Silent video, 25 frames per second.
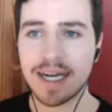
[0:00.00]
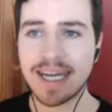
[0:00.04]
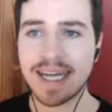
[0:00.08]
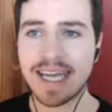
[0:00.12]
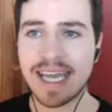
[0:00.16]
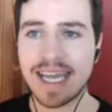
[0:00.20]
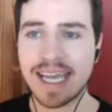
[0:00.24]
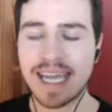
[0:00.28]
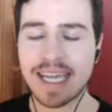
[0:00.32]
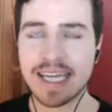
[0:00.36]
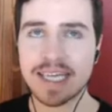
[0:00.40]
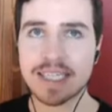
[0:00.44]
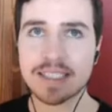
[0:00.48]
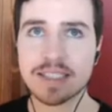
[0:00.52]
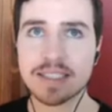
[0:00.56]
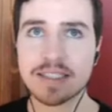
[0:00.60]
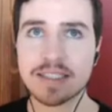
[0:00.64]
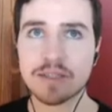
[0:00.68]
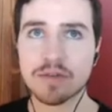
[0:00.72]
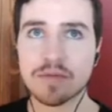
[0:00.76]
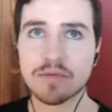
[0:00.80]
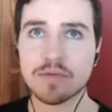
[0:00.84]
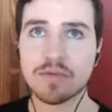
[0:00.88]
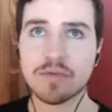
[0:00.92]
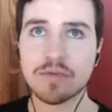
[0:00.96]

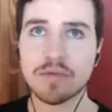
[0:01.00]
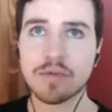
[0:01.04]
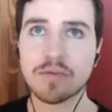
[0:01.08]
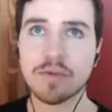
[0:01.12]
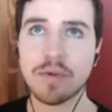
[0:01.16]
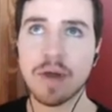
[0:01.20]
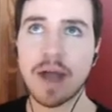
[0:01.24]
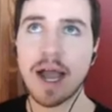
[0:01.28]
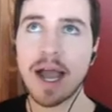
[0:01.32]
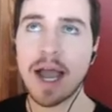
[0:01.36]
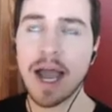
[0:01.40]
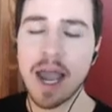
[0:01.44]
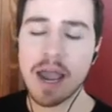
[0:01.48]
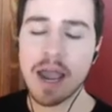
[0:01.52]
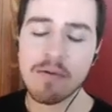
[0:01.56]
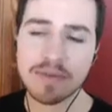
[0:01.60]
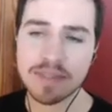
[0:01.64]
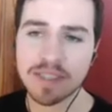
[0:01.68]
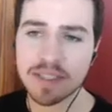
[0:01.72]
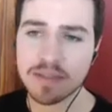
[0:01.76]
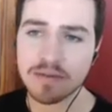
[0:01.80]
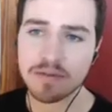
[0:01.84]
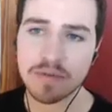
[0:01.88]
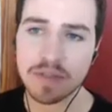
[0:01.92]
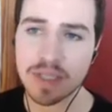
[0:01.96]
And I
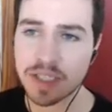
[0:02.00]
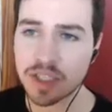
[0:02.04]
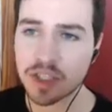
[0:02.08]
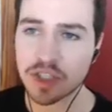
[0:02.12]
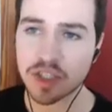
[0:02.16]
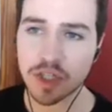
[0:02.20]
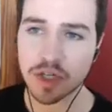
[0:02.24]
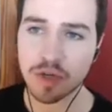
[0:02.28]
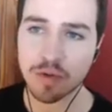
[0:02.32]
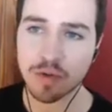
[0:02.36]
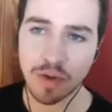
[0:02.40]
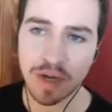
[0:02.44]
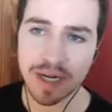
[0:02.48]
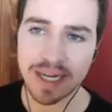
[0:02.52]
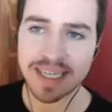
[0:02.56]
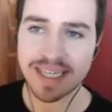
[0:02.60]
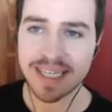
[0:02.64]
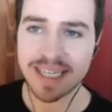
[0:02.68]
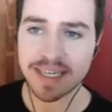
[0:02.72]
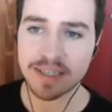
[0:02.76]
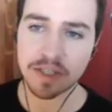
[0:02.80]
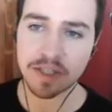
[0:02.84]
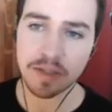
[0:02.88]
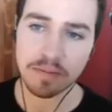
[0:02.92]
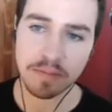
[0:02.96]
wasn't really sure what I
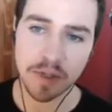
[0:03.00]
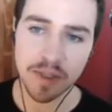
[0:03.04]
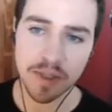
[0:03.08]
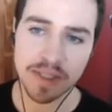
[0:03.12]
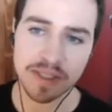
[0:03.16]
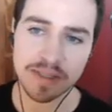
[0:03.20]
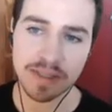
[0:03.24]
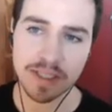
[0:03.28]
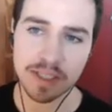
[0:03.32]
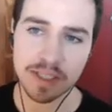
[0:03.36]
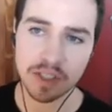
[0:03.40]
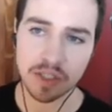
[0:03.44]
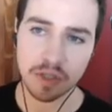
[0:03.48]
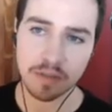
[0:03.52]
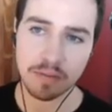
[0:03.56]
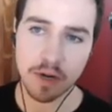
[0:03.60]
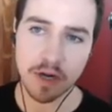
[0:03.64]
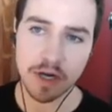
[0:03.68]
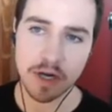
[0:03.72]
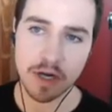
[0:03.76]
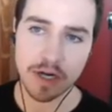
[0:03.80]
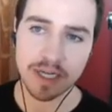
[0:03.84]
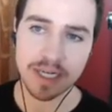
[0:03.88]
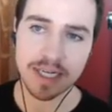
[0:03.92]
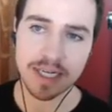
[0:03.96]
liked the most in digital
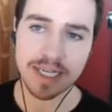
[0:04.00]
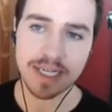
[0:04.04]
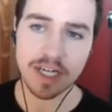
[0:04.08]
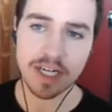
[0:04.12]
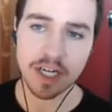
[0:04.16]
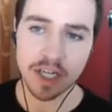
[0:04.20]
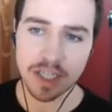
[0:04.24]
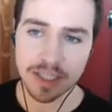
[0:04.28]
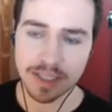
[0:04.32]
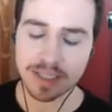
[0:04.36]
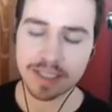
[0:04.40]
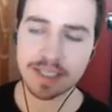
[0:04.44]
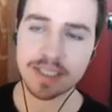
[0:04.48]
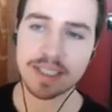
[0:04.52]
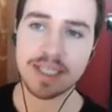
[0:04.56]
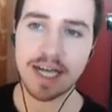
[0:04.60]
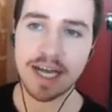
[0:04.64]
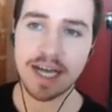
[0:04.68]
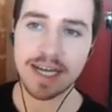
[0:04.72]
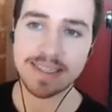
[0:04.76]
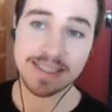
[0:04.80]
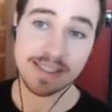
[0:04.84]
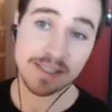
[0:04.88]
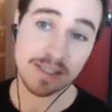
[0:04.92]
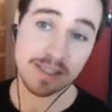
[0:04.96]
marketing until I
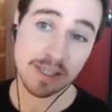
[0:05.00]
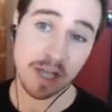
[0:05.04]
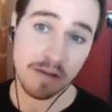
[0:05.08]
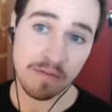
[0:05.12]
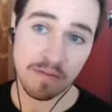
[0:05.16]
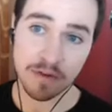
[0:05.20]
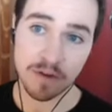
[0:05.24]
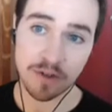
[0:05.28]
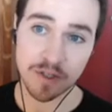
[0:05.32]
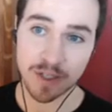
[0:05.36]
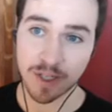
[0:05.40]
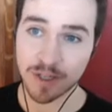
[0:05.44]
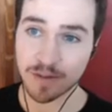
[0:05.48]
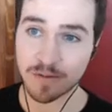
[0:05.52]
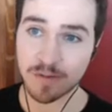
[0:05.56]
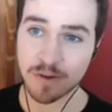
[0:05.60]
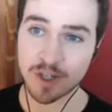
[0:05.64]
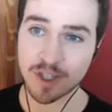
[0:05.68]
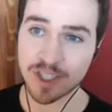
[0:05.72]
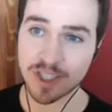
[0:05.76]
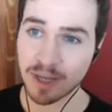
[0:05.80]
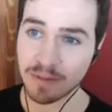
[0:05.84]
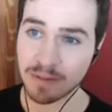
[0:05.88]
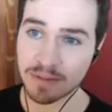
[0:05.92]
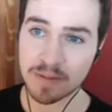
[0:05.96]
discovered
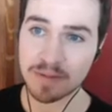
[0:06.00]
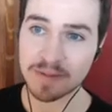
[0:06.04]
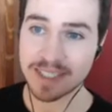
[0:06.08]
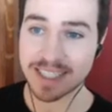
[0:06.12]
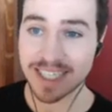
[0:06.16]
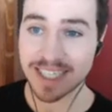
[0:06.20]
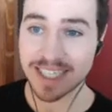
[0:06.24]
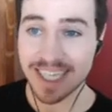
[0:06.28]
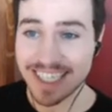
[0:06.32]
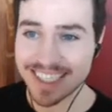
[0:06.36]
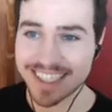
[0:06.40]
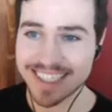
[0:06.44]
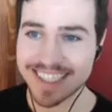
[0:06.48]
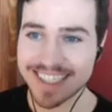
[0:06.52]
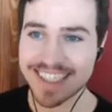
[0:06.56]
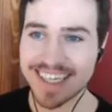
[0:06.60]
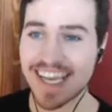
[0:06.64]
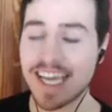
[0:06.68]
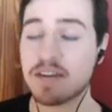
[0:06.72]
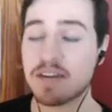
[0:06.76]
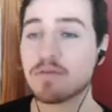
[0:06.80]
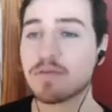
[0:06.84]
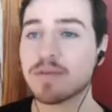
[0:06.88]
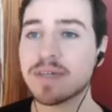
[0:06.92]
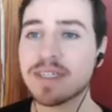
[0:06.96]
conversion optimization
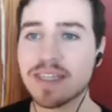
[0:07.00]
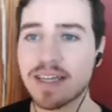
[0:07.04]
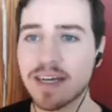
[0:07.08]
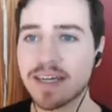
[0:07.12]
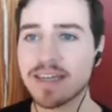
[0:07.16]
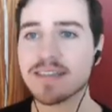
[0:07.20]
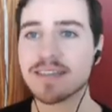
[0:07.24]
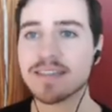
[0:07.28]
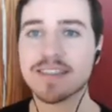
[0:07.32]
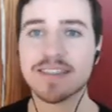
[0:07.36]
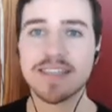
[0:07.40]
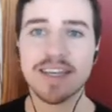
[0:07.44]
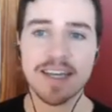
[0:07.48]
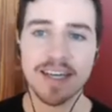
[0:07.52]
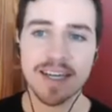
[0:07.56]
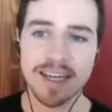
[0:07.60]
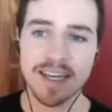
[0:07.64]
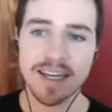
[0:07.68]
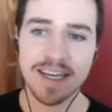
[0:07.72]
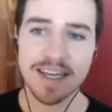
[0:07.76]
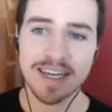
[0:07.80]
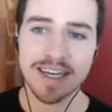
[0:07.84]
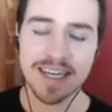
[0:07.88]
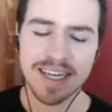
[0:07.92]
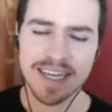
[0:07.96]
and realized,
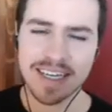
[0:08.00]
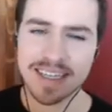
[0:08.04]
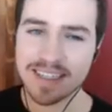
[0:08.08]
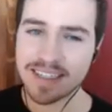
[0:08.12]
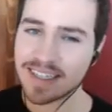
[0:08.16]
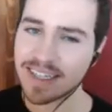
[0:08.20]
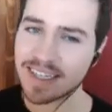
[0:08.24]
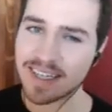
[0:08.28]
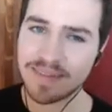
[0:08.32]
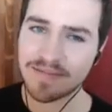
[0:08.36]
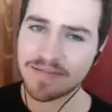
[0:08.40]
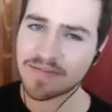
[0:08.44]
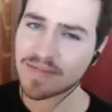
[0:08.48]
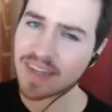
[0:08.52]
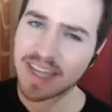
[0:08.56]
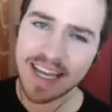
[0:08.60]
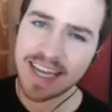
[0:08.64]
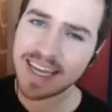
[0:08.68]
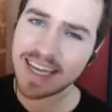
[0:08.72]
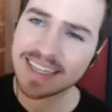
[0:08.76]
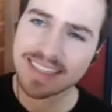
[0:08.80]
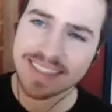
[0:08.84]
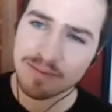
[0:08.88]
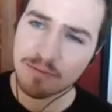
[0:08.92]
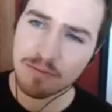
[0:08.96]
and
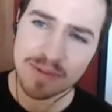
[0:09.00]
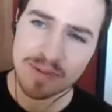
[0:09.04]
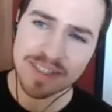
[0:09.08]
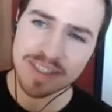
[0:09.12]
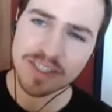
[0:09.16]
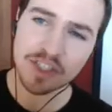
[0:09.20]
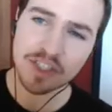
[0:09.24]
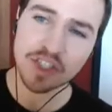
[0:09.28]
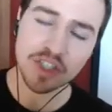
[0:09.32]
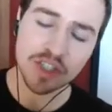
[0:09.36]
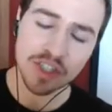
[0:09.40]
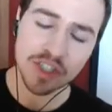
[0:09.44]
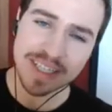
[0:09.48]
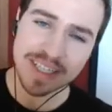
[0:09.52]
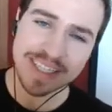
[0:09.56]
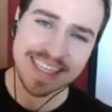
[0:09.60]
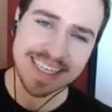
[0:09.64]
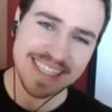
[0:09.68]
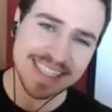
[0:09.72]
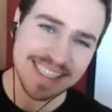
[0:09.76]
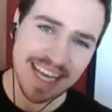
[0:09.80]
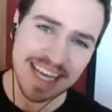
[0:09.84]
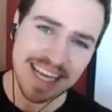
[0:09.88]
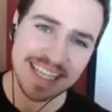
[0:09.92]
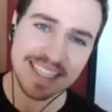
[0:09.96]
I wasn't sure
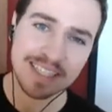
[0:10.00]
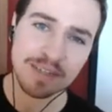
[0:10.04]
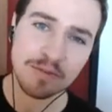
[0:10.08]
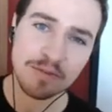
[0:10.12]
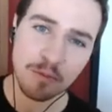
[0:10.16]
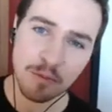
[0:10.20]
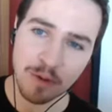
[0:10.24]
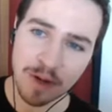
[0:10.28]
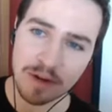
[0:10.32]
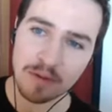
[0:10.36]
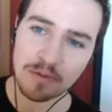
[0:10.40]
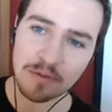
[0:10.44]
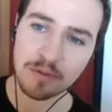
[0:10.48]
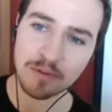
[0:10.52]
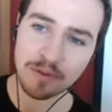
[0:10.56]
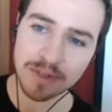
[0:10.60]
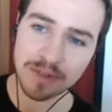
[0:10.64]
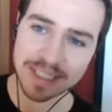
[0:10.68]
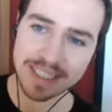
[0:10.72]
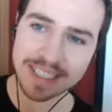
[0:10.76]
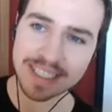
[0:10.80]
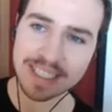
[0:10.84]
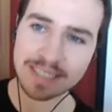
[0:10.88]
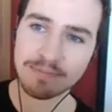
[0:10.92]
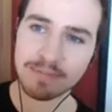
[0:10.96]
exactly what
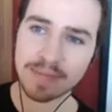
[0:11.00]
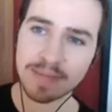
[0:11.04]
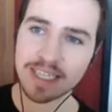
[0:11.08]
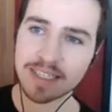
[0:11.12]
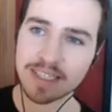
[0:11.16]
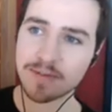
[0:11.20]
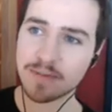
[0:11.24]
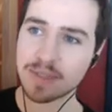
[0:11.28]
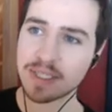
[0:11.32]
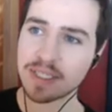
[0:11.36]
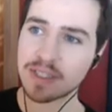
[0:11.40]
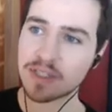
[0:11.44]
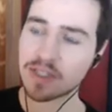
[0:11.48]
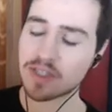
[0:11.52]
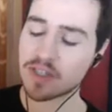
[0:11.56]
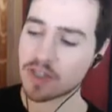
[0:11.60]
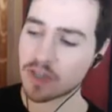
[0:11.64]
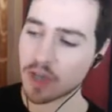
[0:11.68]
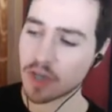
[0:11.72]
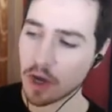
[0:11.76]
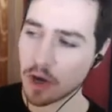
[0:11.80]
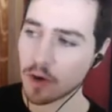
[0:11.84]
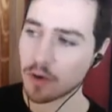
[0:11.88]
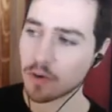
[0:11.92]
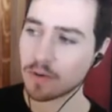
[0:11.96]
really made me
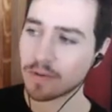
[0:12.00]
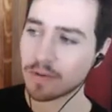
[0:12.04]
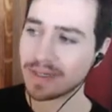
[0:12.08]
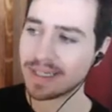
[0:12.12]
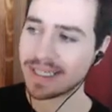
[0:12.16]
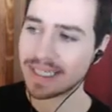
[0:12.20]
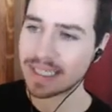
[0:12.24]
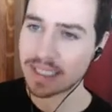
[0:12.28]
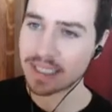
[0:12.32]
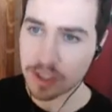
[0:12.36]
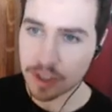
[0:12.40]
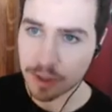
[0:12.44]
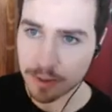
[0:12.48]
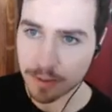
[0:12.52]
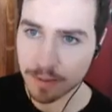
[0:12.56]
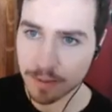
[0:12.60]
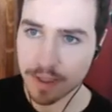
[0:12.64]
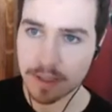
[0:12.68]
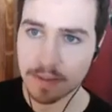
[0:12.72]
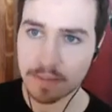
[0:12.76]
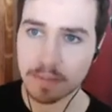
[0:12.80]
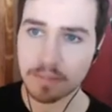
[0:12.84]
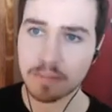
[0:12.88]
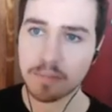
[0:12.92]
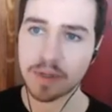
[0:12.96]
so into
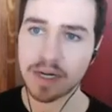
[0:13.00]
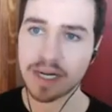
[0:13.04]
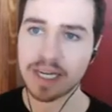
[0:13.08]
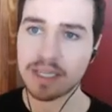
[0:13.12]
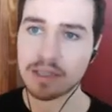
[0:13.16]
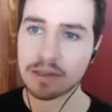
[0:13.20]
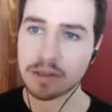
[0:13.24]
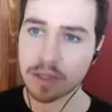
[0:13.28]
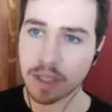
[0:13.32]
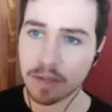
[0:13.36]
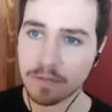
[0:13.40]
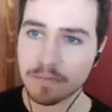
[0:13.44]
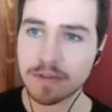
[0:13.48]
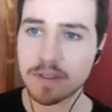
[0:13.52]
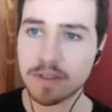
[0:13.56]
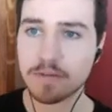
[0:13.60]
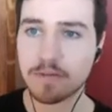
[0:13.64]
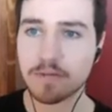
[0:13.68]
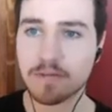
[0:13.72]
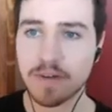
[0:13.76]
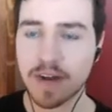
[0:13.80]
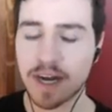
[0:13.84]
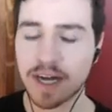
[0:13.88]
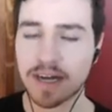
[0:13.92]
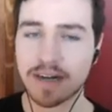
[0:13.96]
it, but I loved the
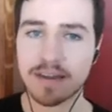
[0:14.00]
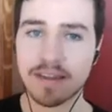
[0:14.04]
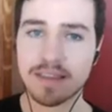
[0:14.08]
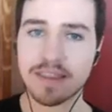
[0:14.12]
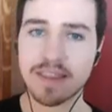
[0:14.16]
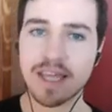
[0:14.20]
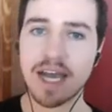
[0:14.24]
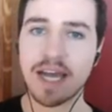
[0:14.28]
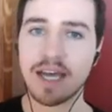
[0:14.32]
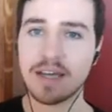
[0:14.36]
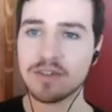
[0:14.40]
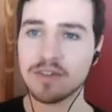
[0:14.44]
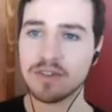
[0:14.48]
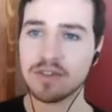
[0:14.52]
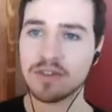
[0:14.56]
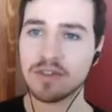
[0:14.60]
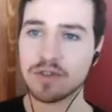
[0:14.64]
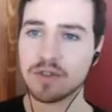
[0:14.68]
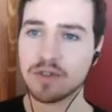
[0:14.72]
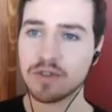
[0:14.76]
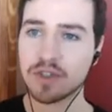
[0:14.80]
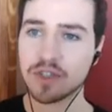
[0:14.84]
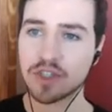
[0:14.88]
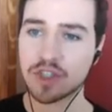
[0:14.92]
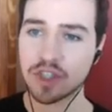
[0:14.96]
fact that,
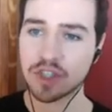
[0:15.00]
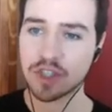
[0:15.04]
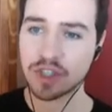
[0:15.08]
you could